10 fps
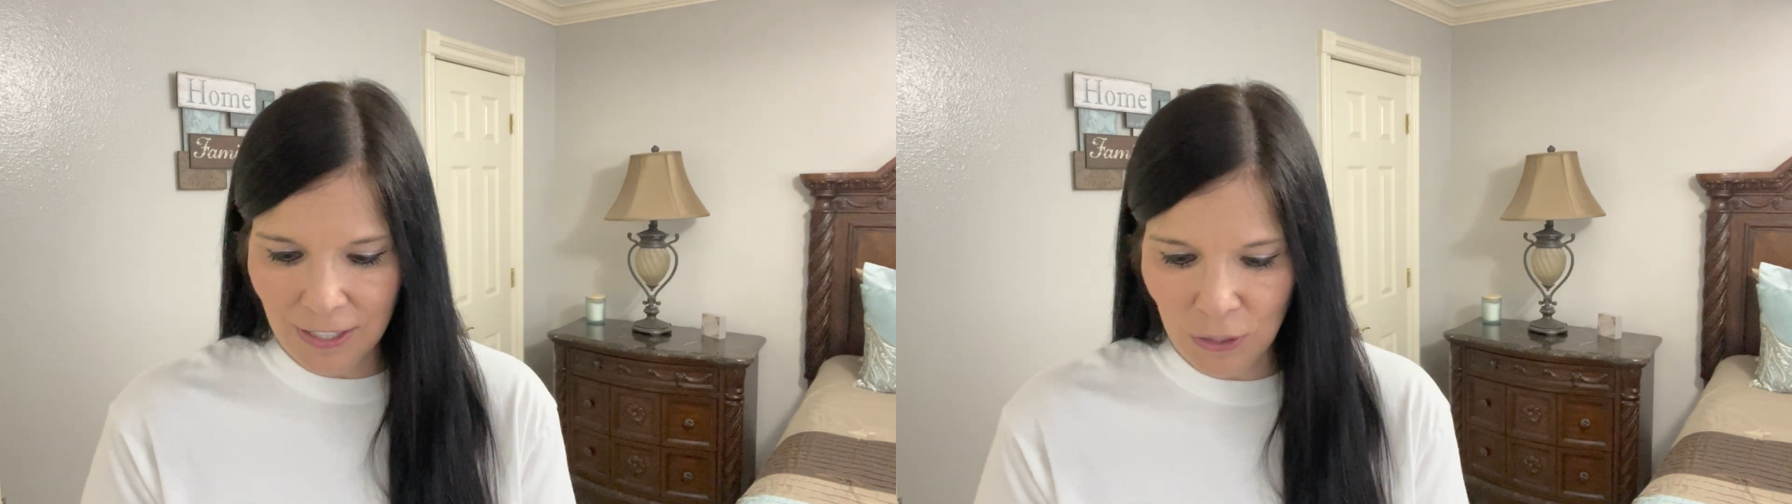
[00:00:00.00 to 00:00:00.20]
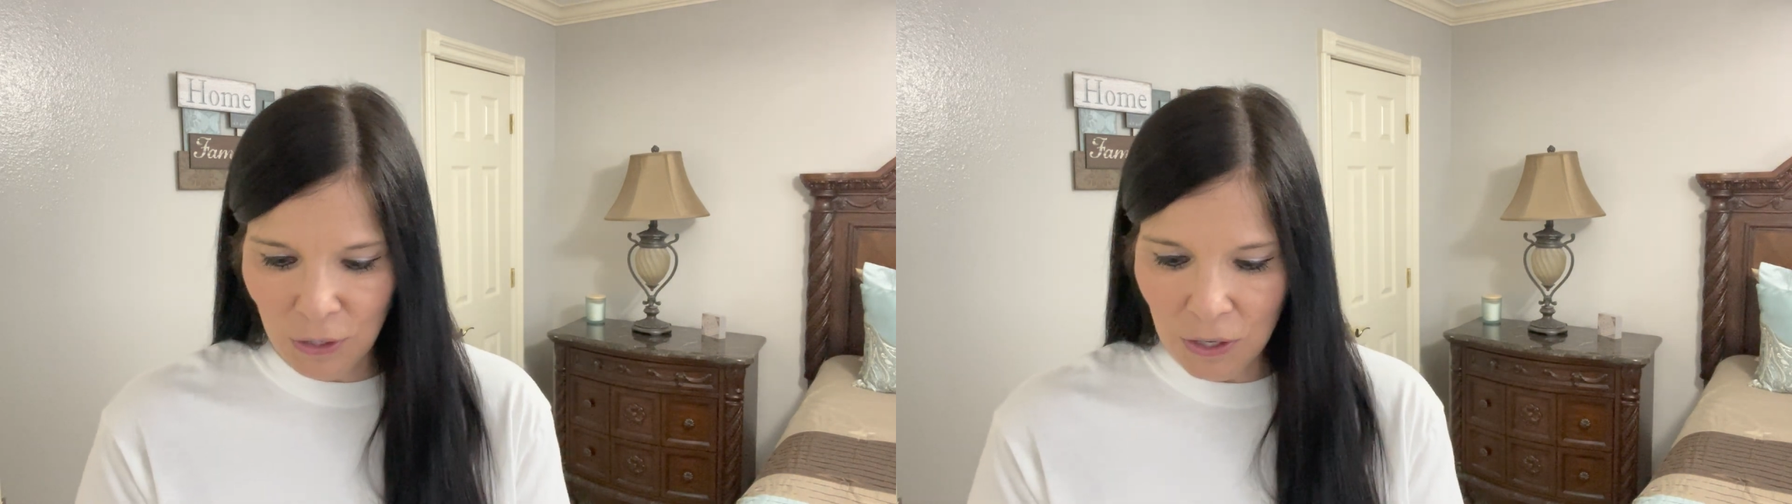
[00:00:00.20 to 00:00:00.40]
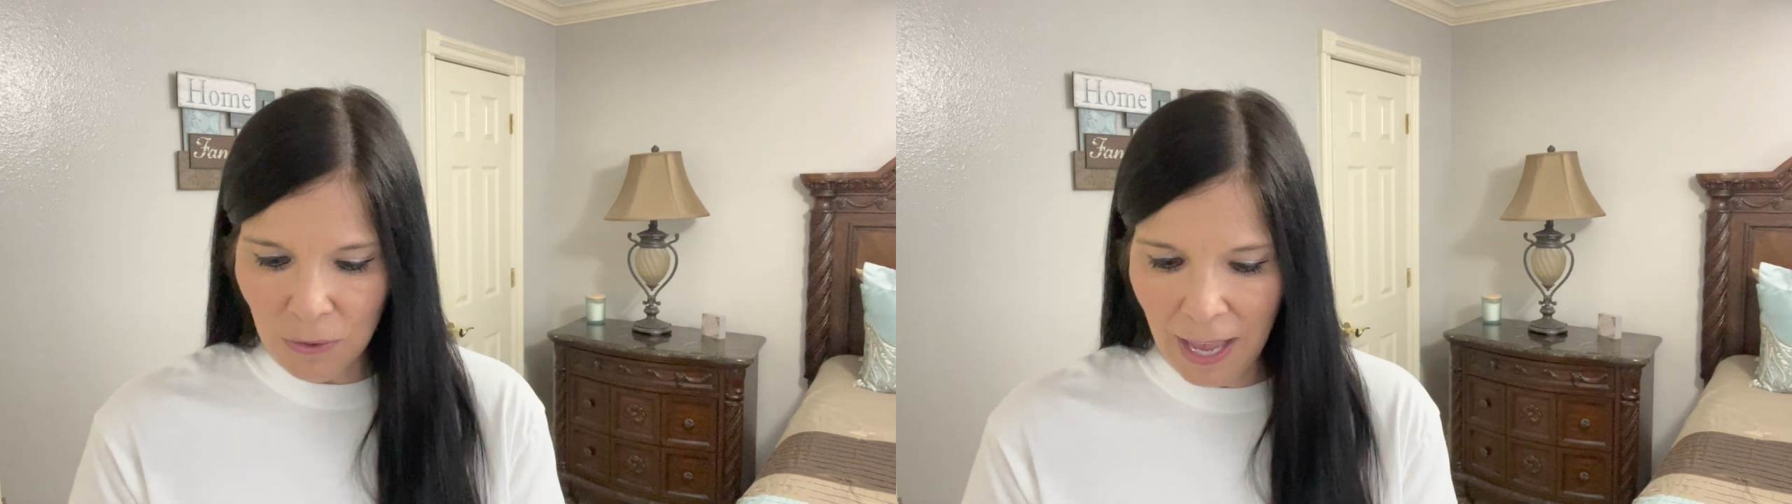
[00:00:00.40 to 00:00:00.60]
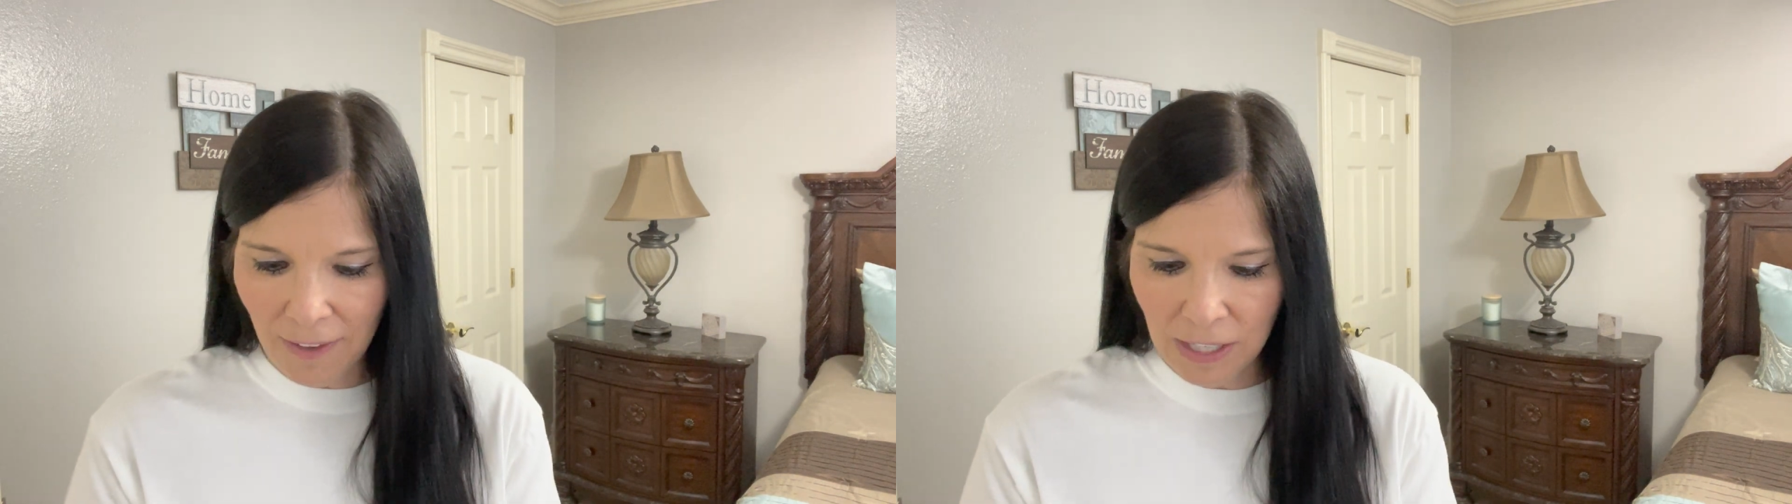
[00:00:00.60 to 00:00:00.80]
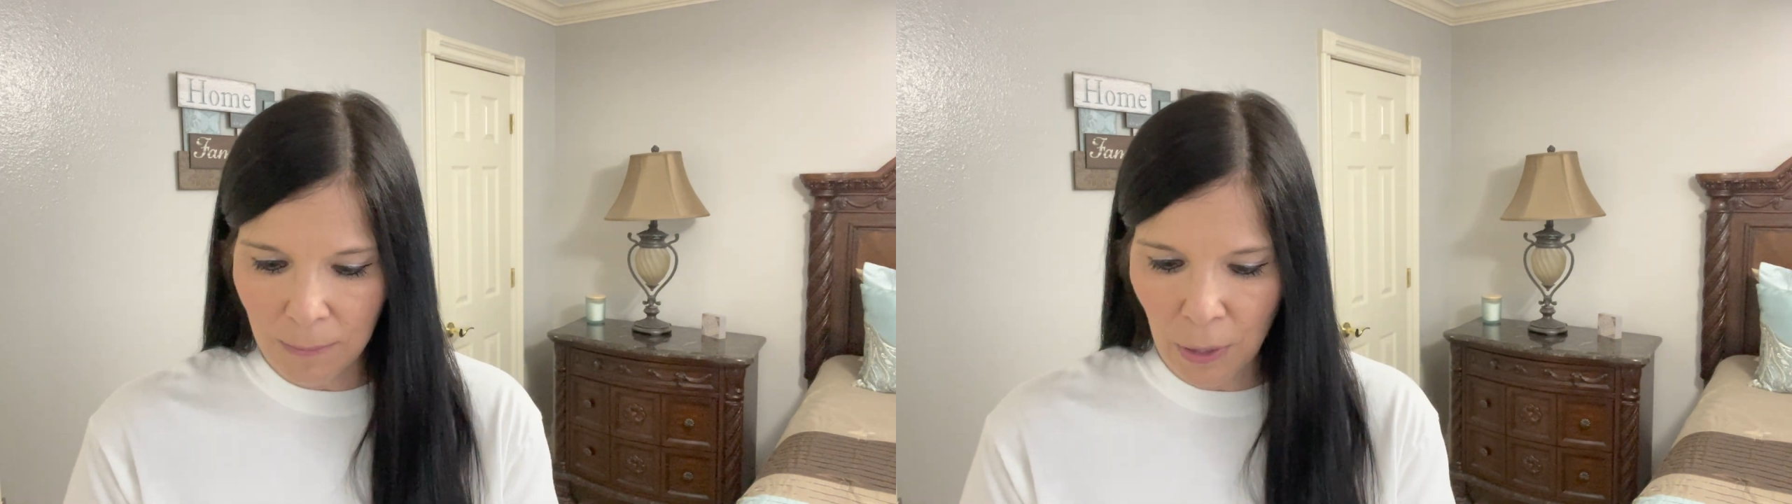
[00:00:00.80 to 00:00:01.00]
do you
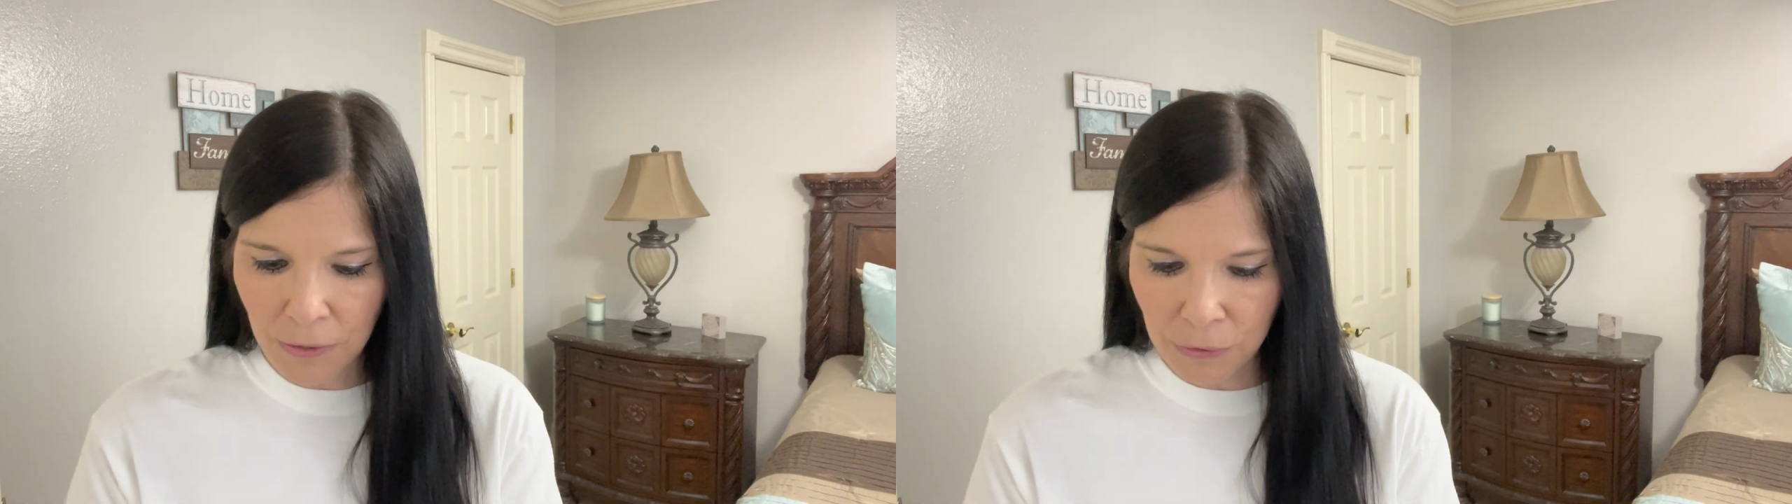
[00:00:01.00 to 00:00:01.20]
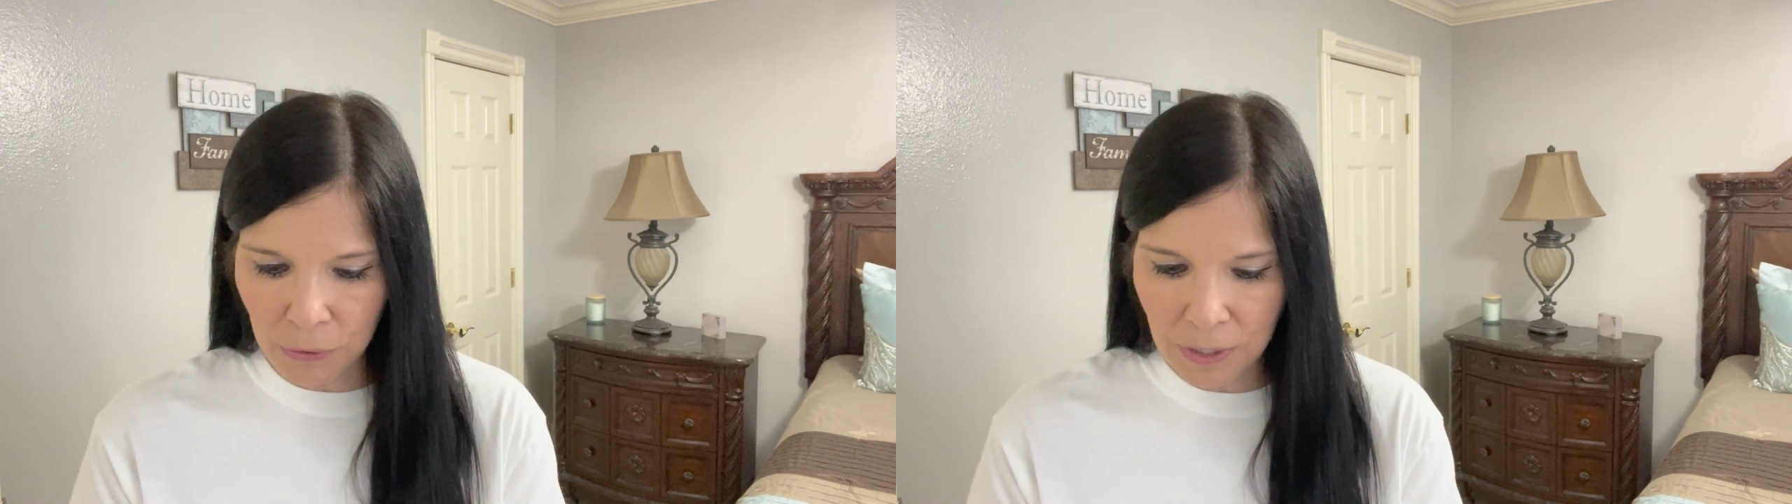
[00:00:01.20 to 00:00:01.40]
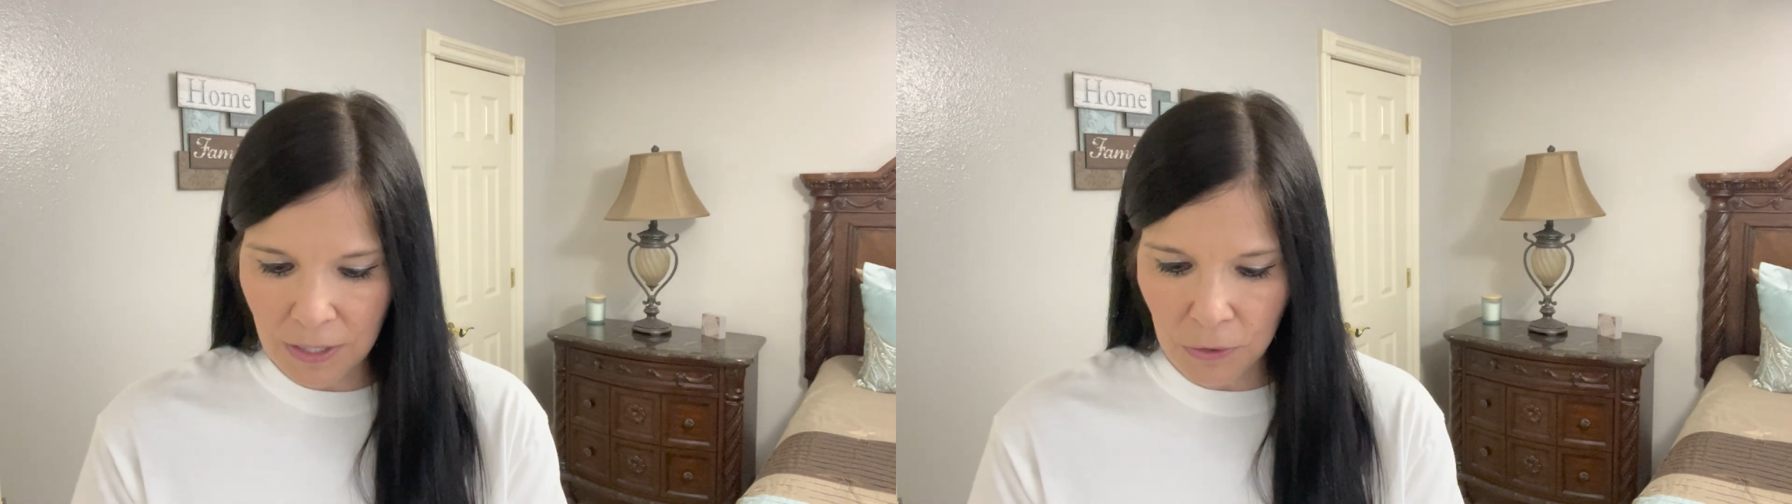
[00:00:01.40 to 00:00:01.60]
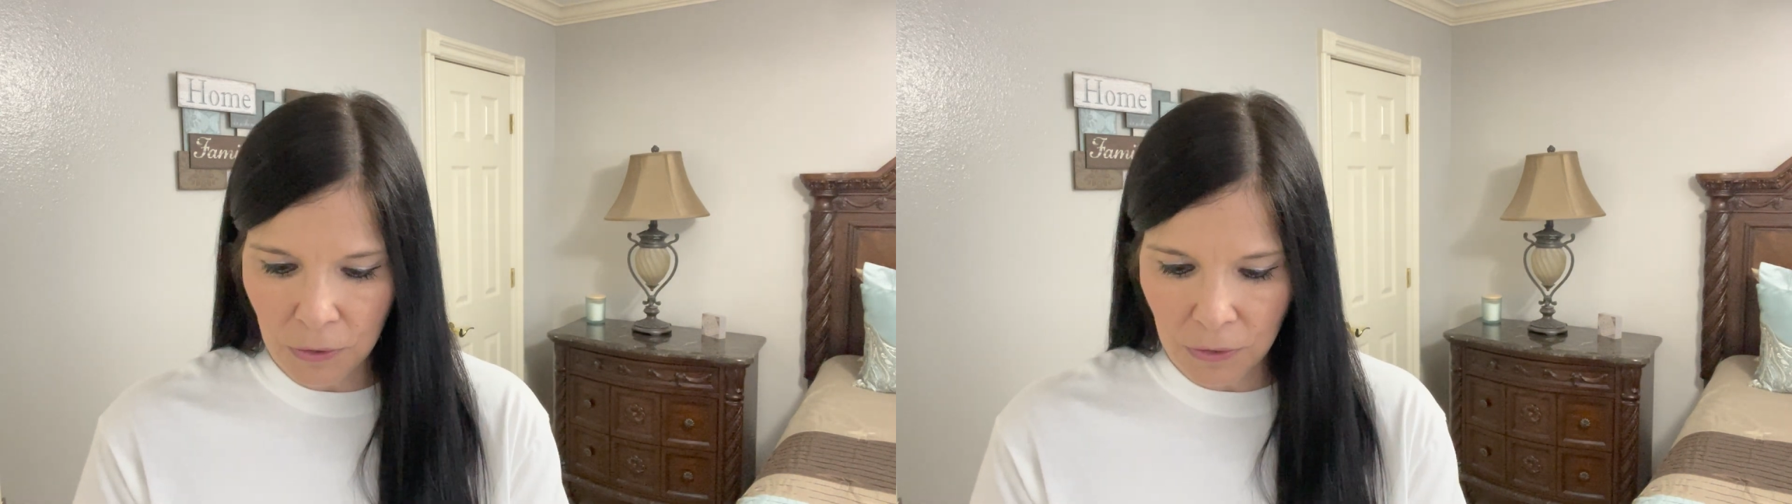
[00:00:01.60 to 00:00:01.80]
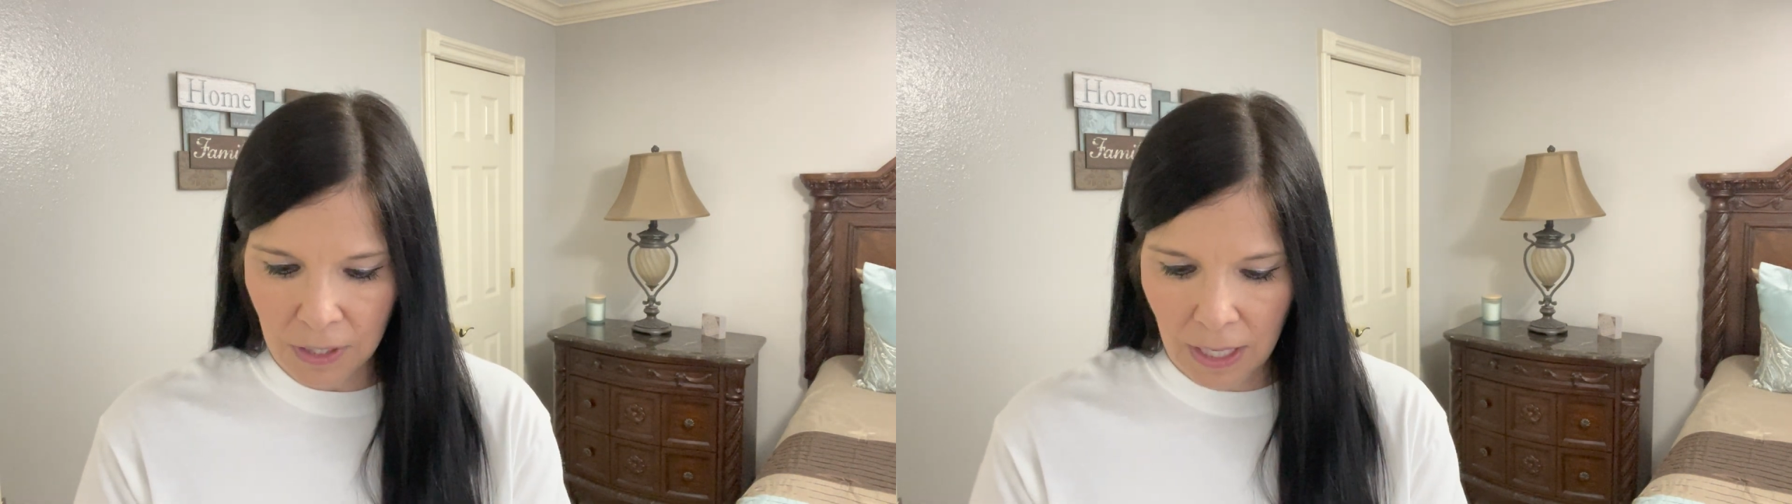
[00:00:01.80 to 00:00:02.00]
have any brothers or
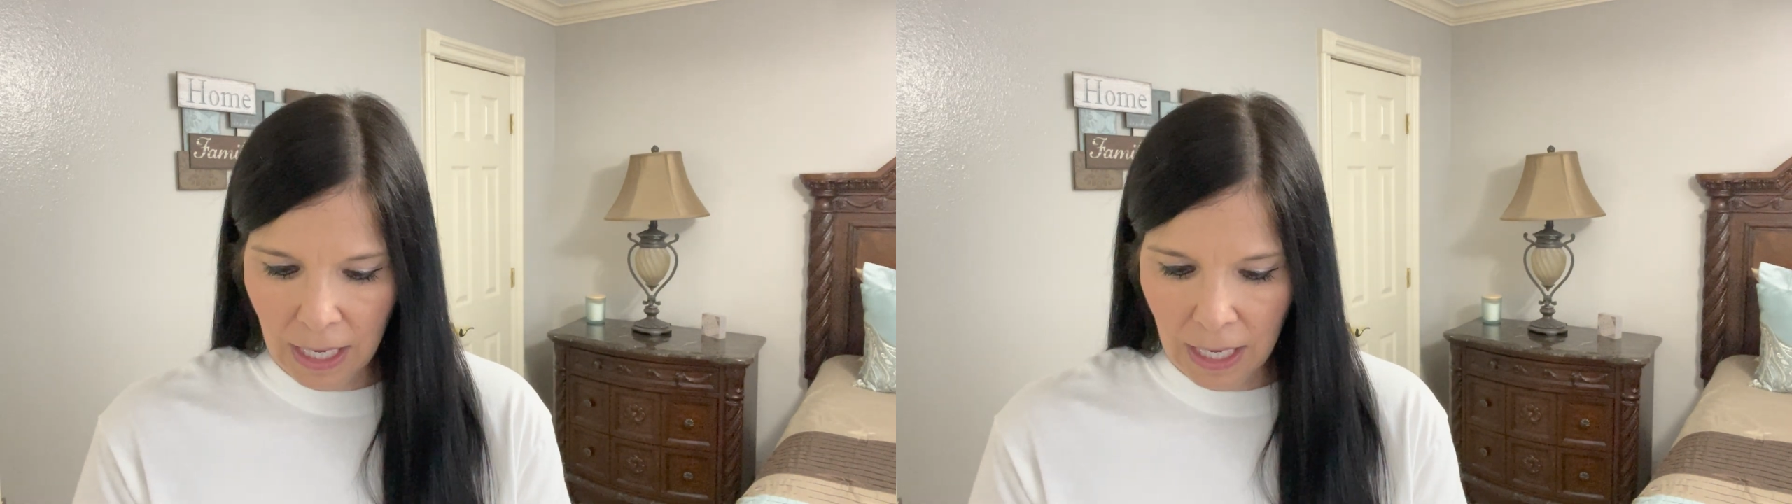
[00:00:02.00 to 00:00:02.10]
sisters?